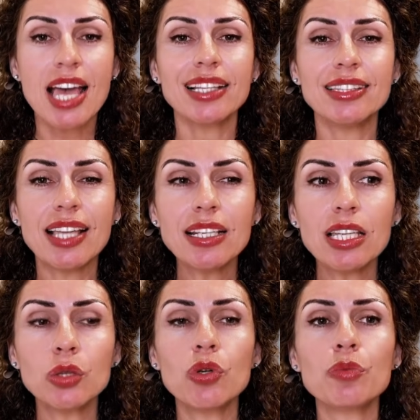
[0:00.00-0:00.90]
then
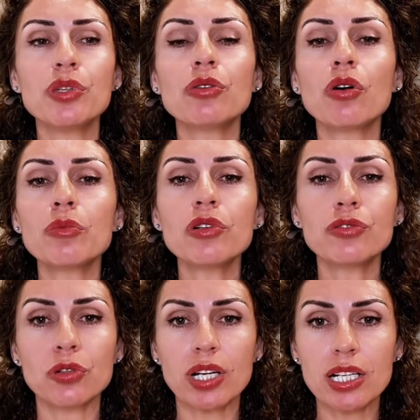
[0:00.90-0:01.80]
it will be normal
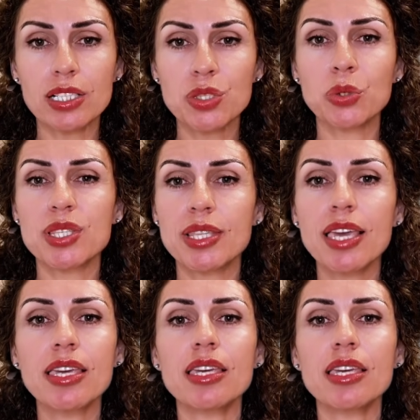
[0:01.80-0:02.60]
for us to stay